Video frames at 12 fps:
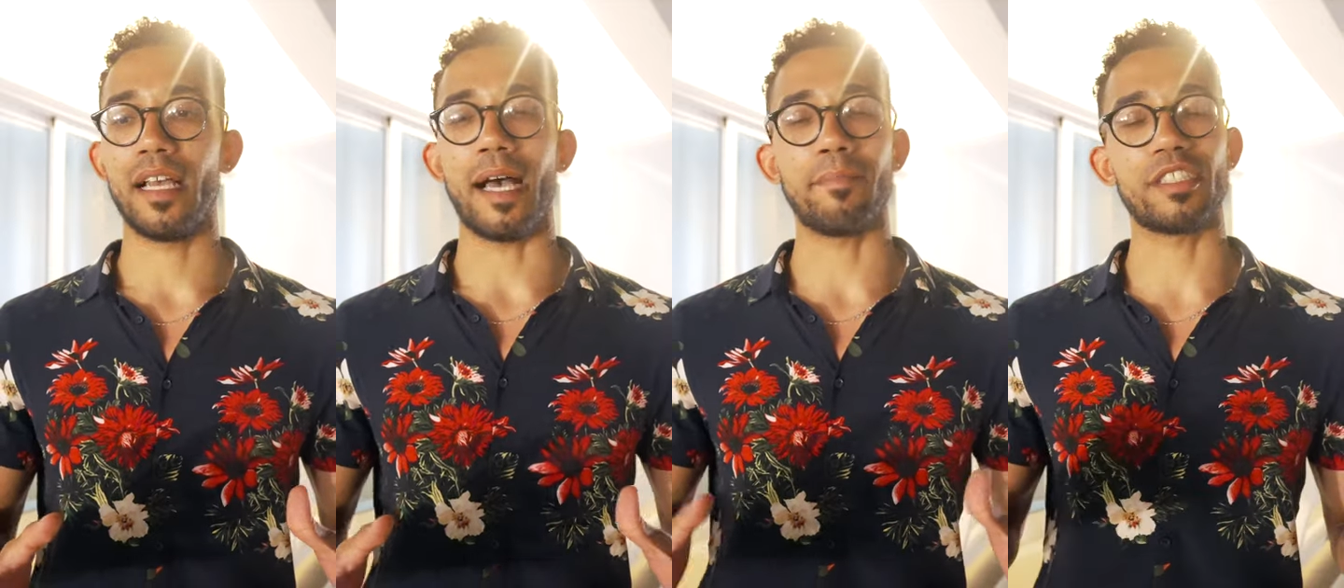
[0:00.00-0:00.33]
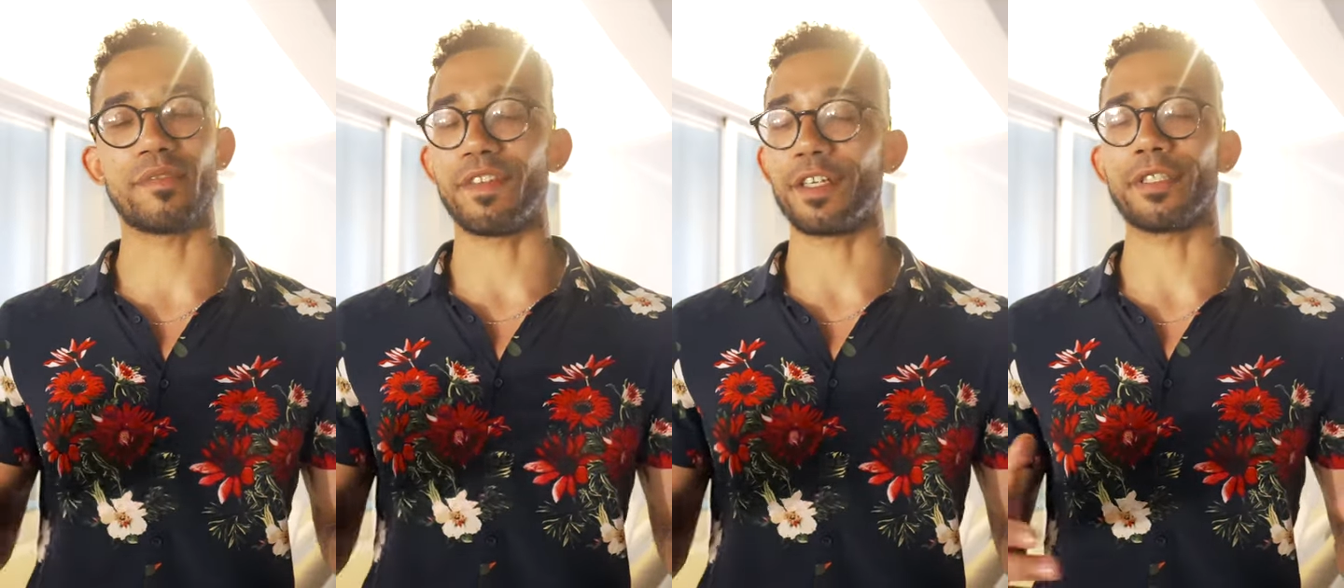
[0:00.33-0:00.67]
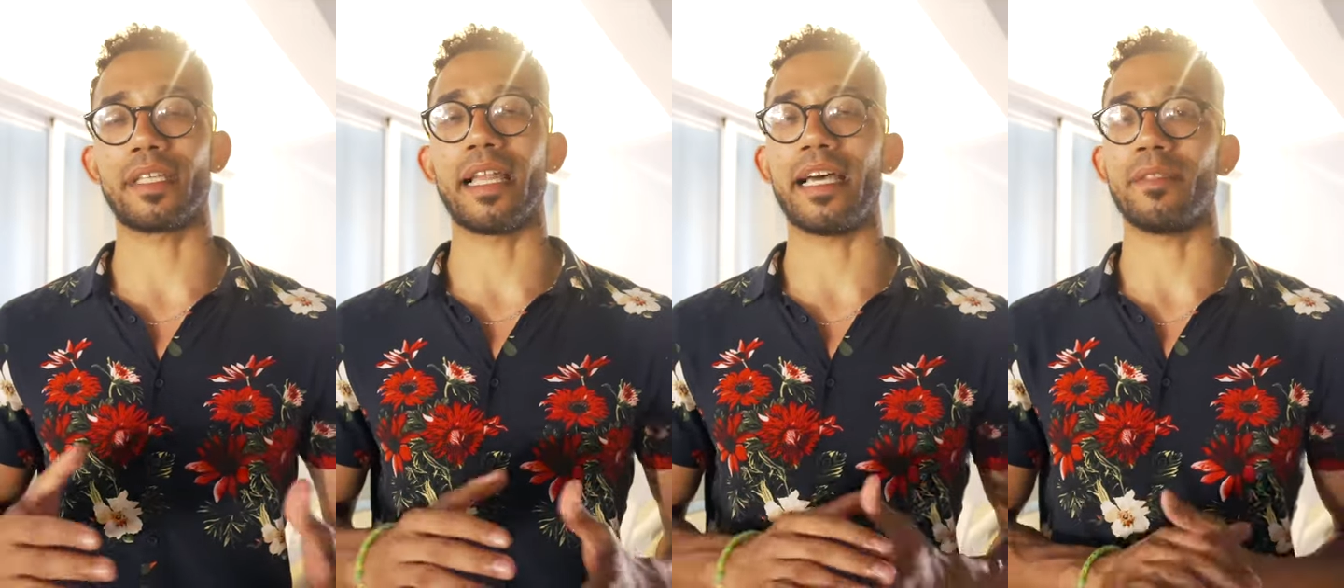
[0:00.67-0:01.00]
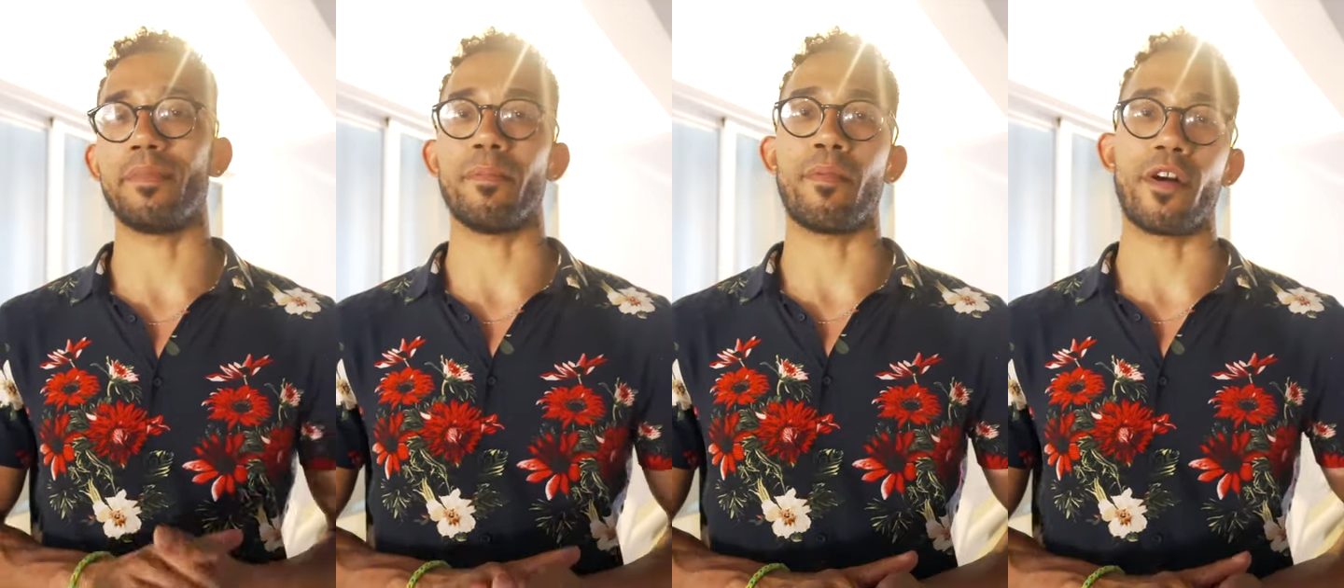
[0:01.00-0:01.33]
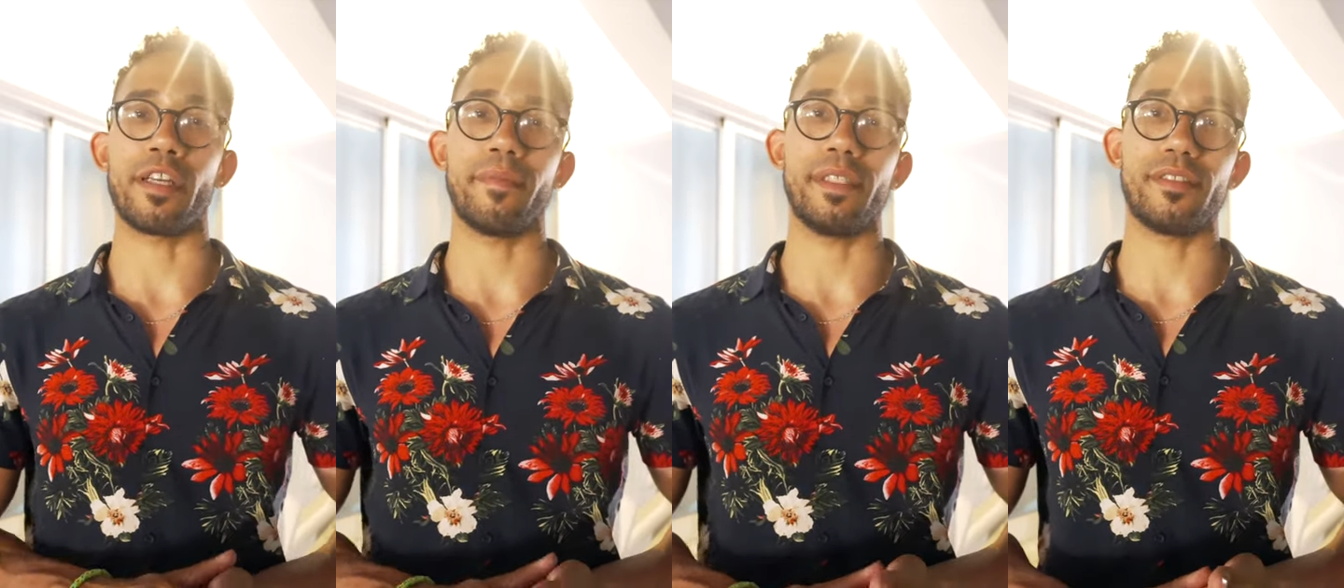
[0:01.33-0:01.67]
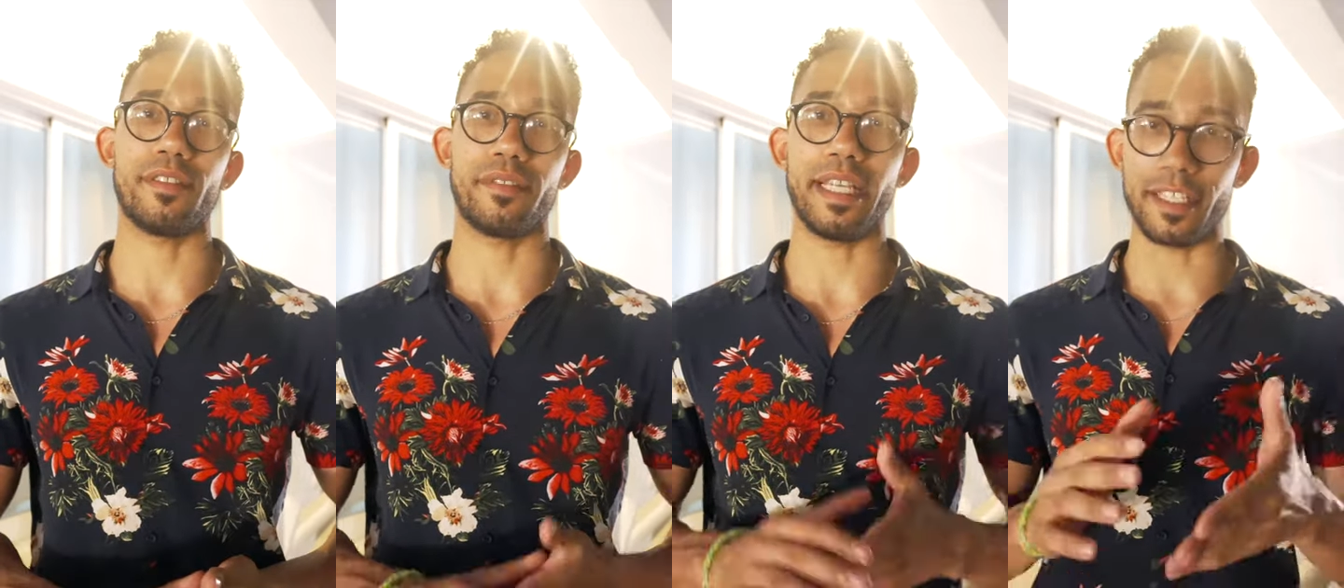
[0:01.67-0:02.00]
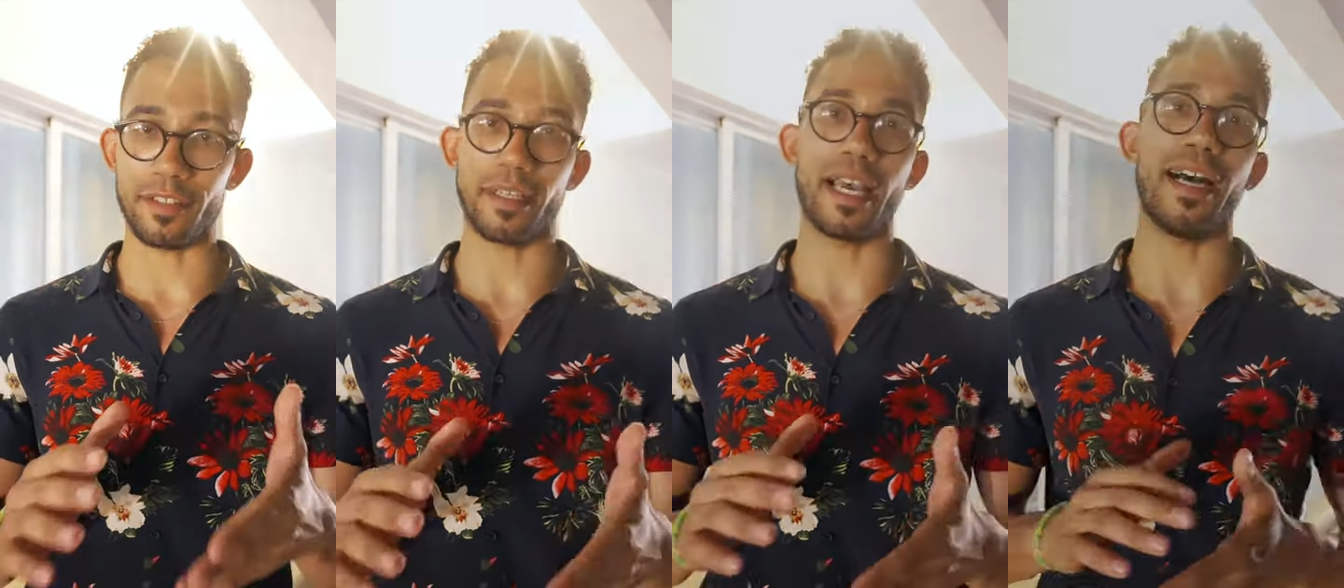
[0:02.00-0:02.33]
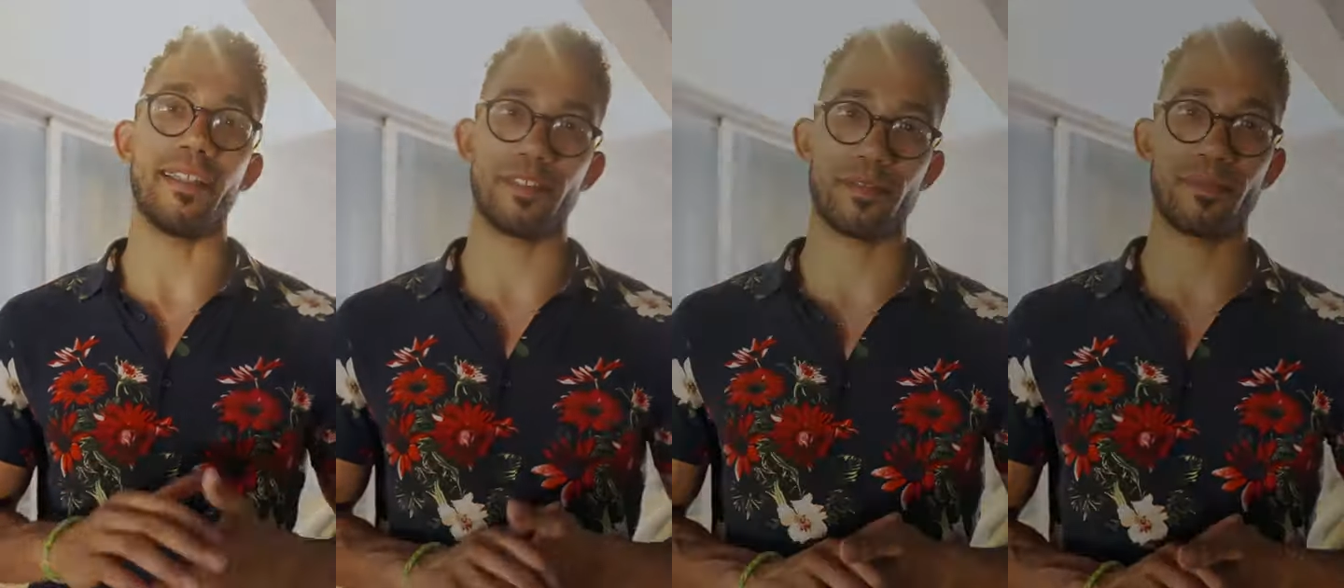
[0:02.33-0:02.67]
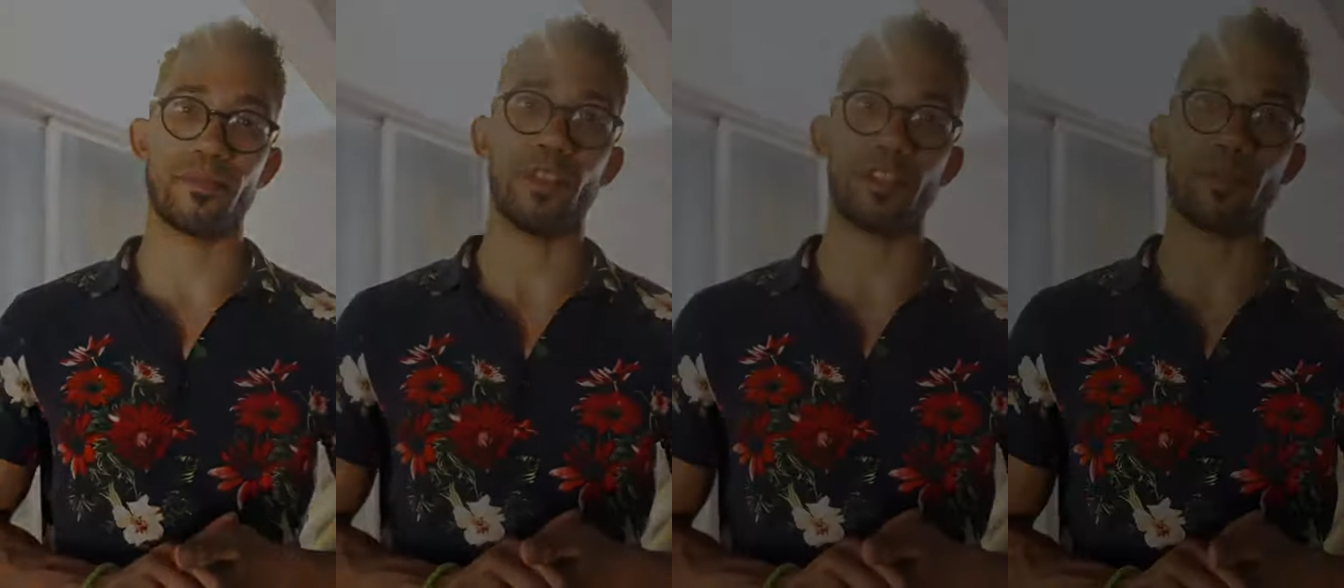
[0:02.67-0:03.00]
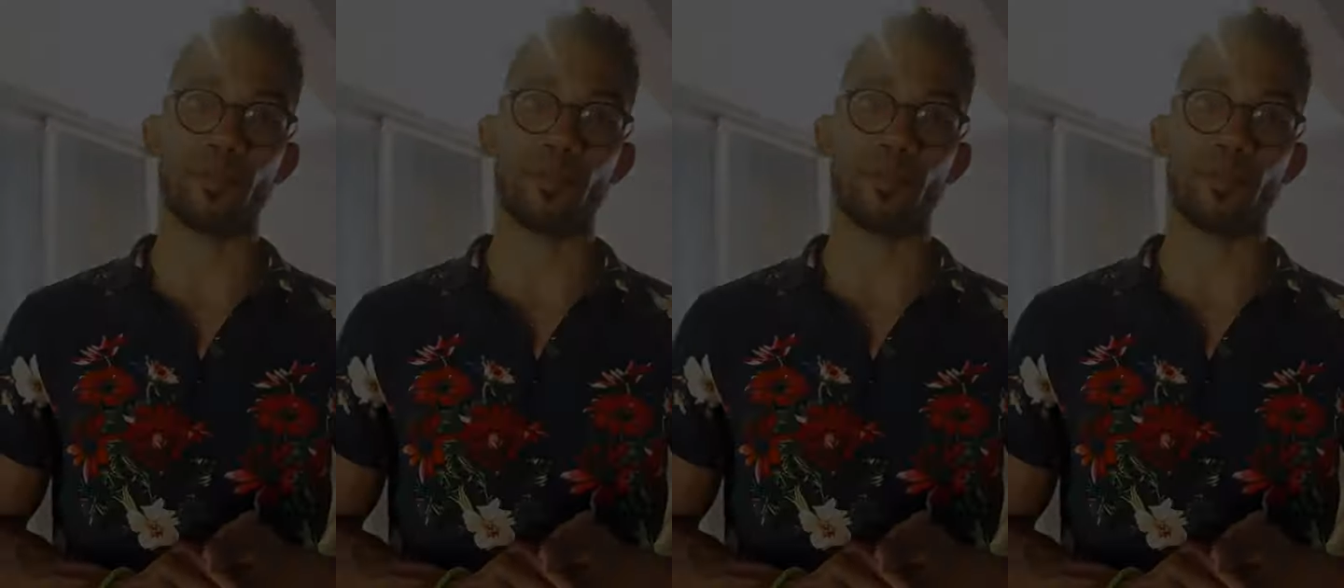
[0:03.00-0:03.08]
I'm just very glad to be a part of it. So thank you guys once